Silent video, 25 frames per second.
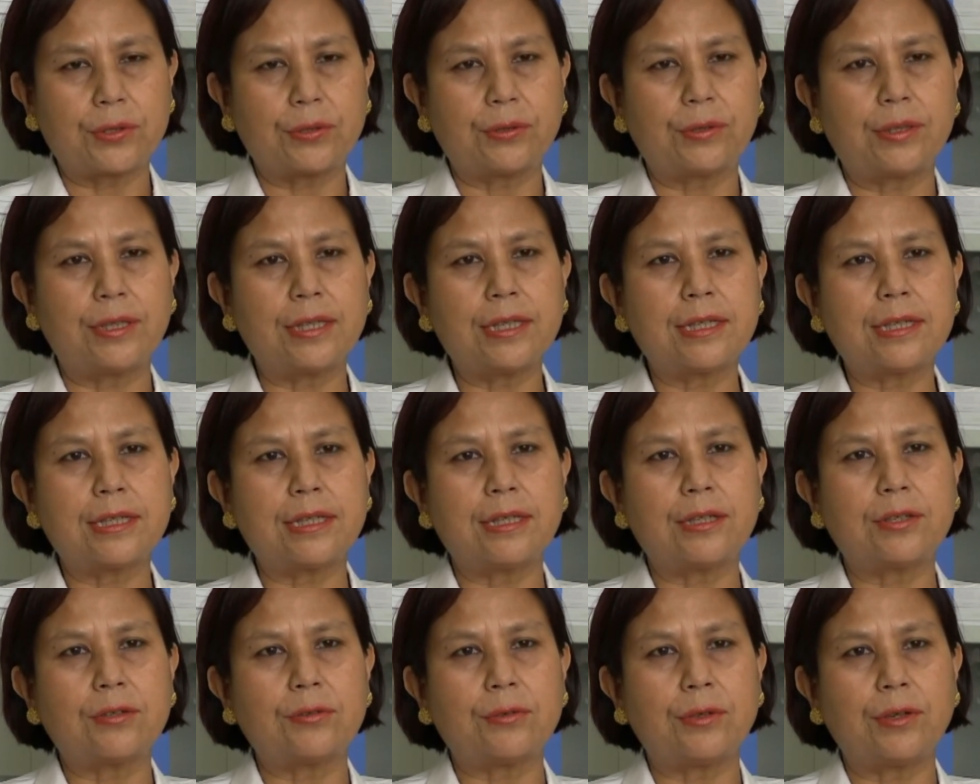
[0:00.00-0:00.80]
So this
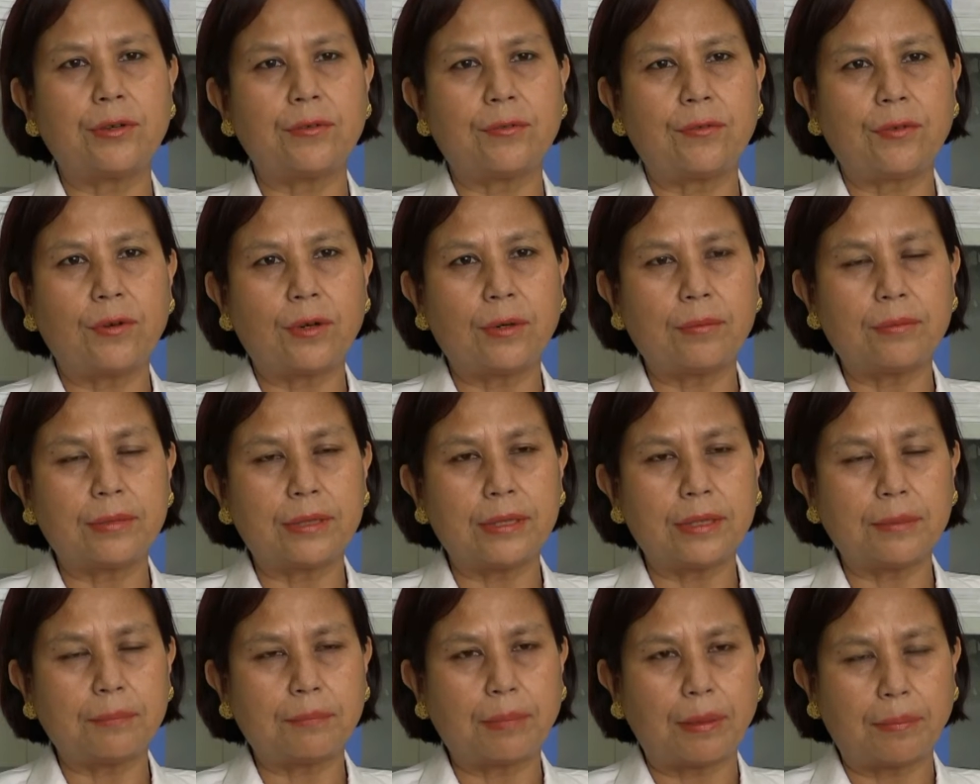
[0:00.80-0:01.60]
is to inform
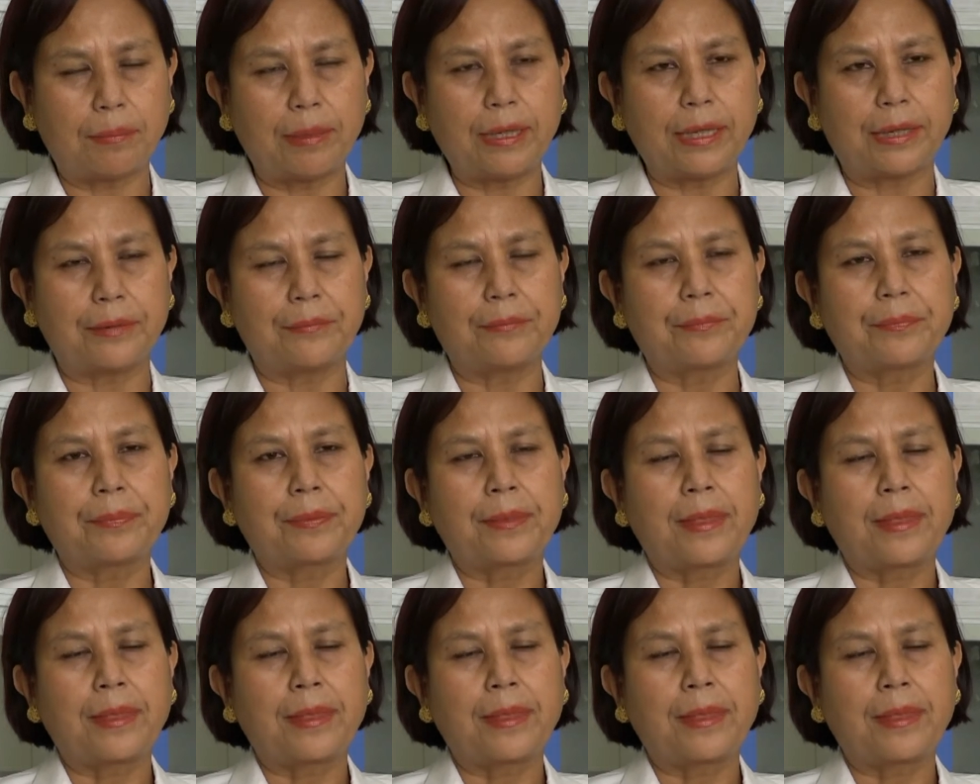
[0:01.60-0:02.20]
the public.